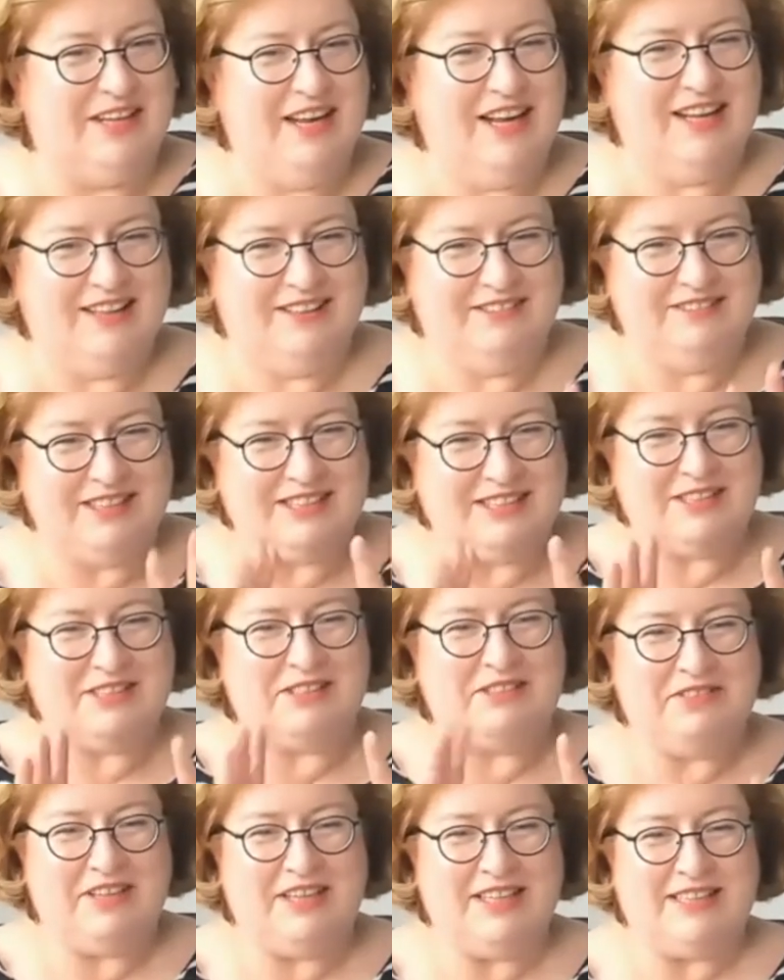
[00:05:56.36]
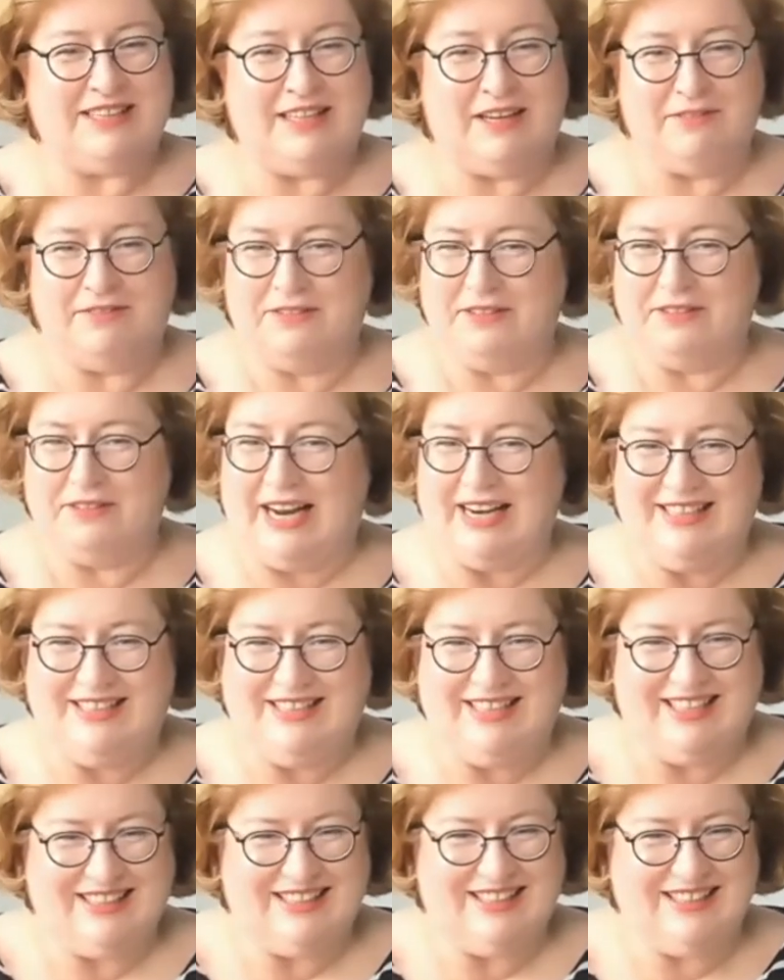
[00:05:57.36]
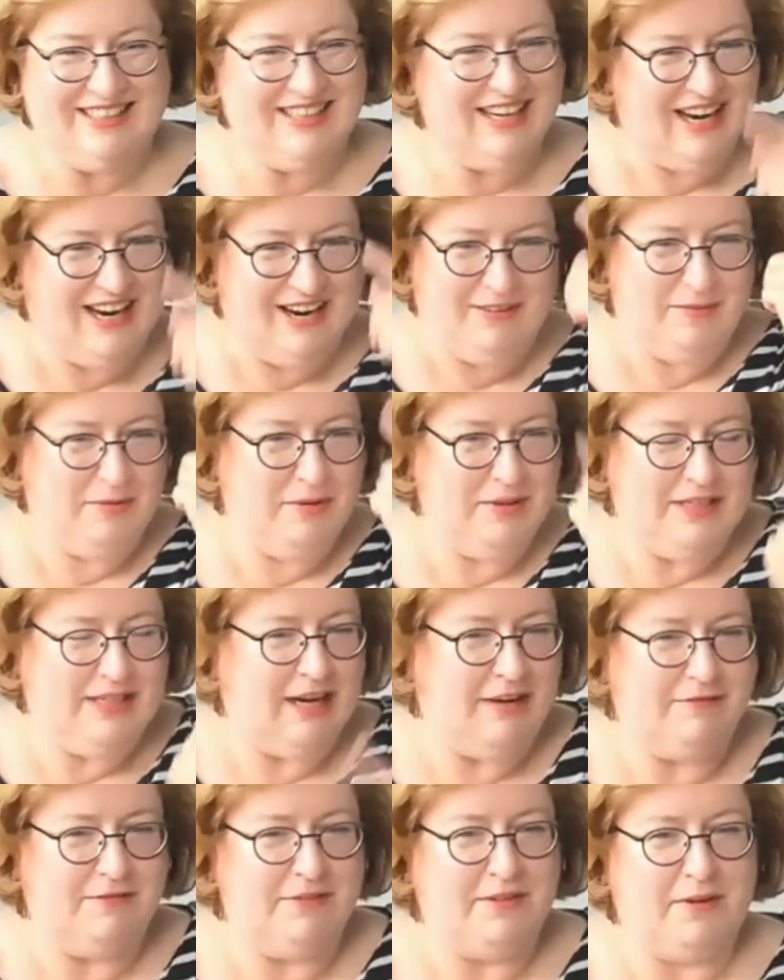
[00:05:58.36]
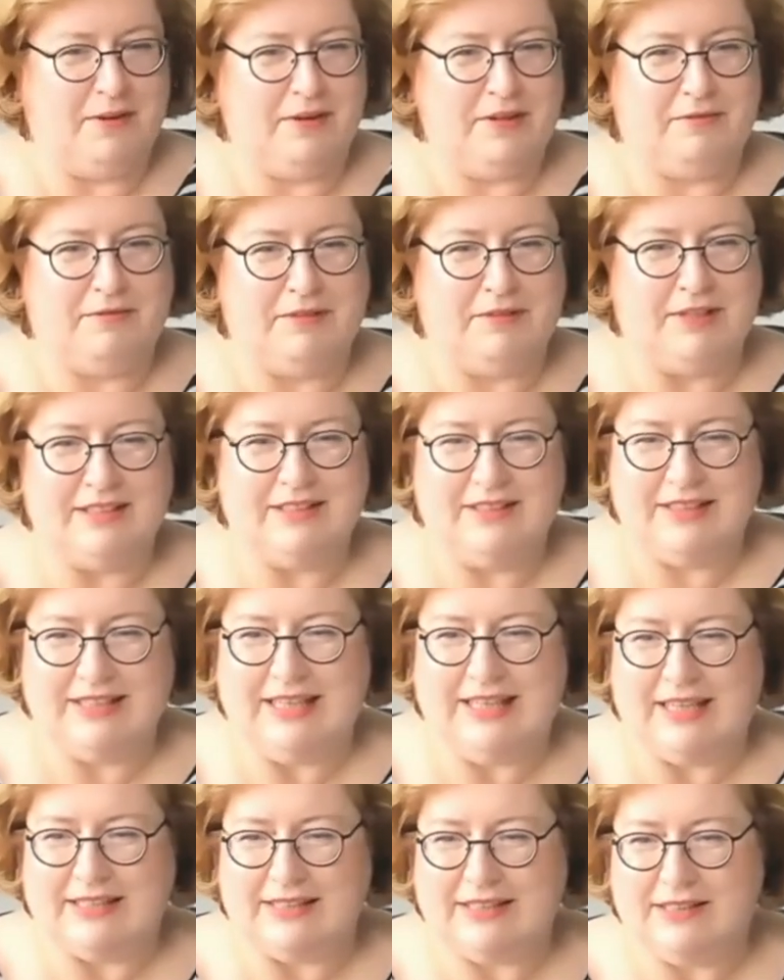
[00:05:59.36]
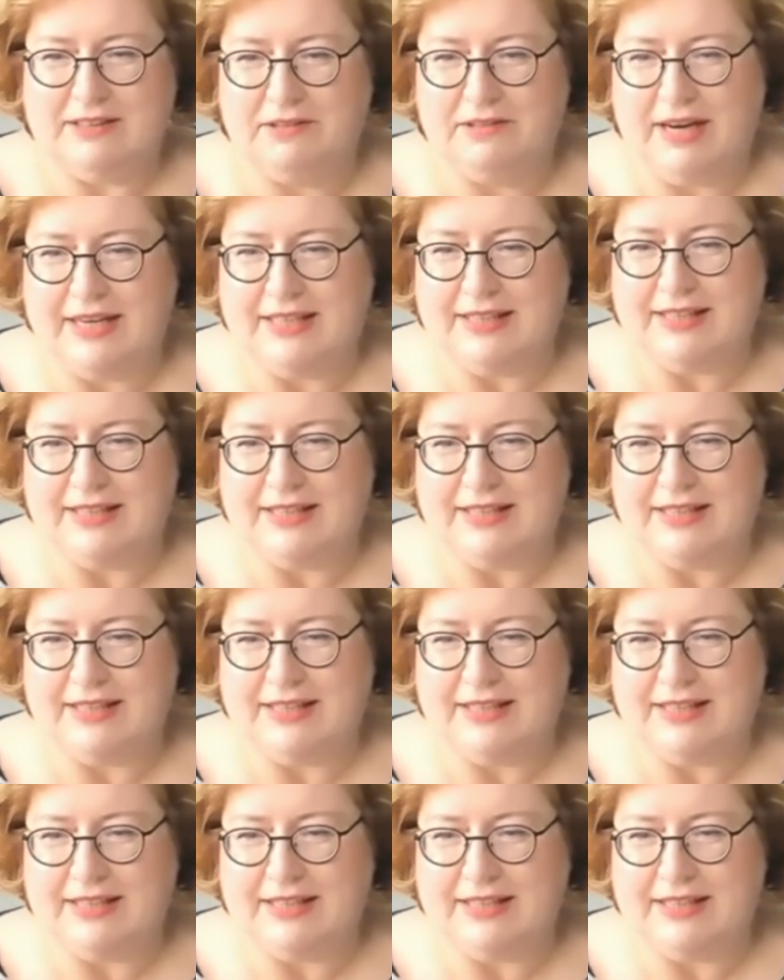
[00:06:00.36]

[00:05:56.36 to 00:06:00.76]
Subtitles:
This is great stuff. I wouldn't have thought of it. Yes, great.